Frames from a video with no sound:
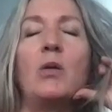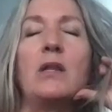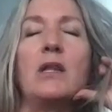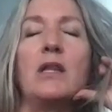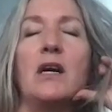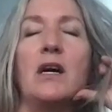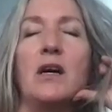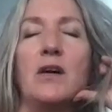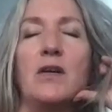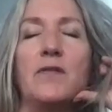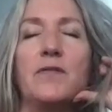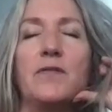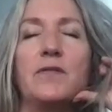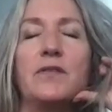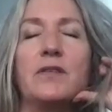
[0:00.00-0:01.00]

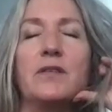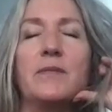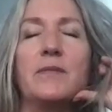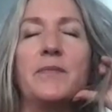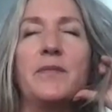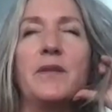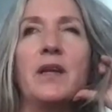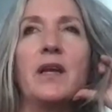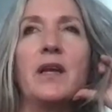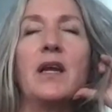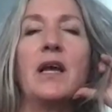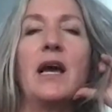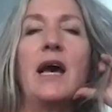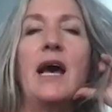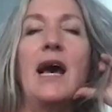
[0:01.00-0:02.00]
loved,
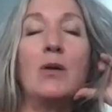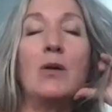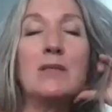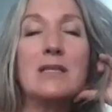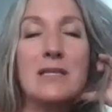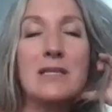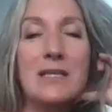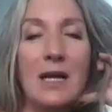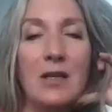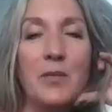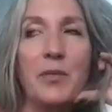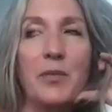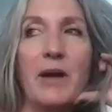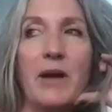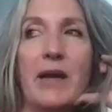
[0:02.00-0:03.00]
how
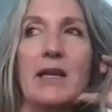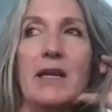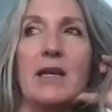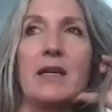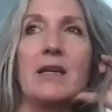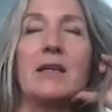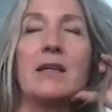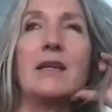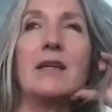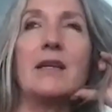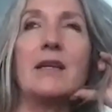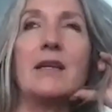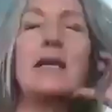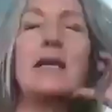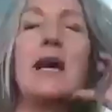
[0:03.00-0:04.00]
celebrated,
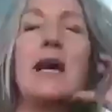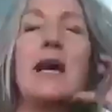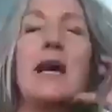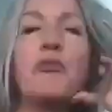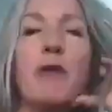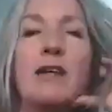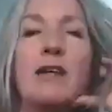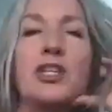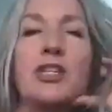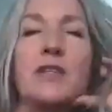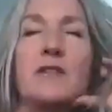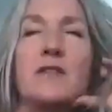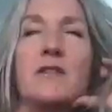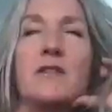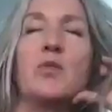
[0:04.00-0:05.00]
and how
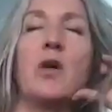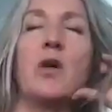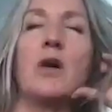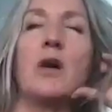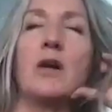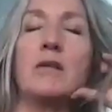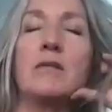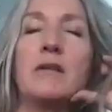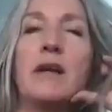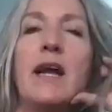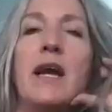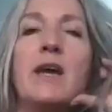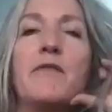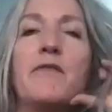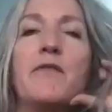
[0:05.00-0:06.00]
precious you are.
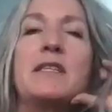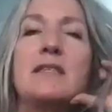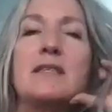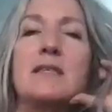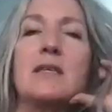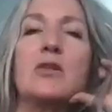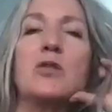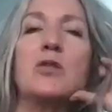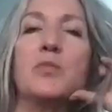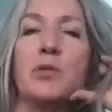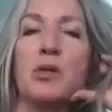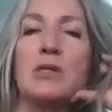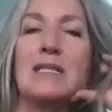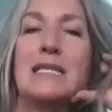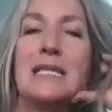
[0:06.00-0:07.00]
Every single
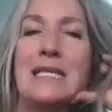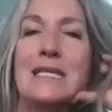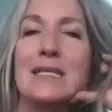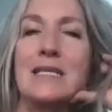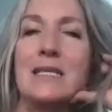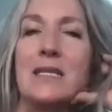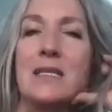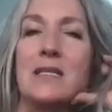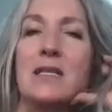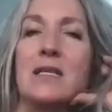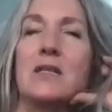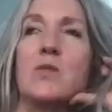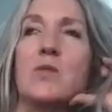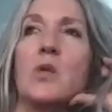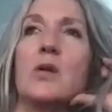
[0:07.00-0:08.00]
person listening to
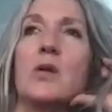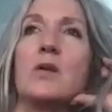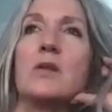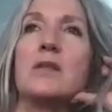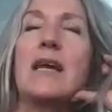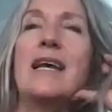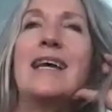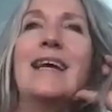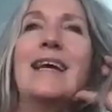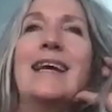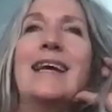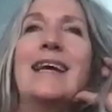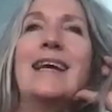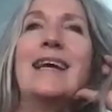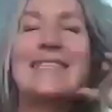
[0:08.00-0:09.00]
these words,
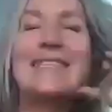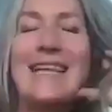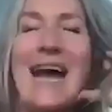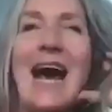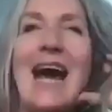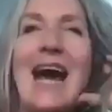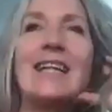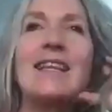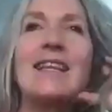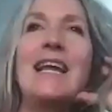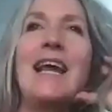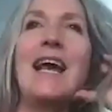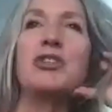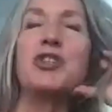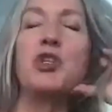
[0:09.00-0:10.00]

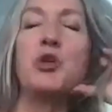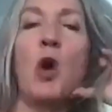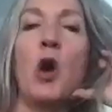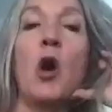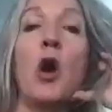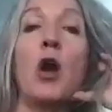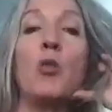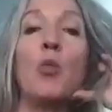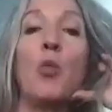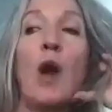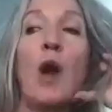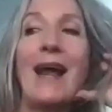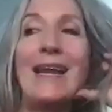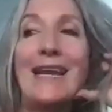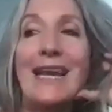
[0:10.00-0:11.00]
exactly as you are
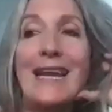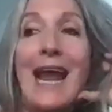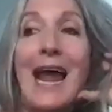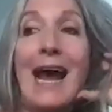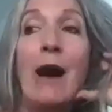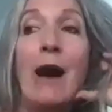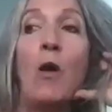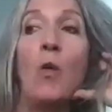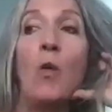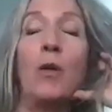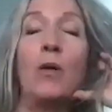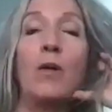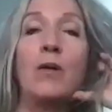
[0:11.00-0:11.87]
right now.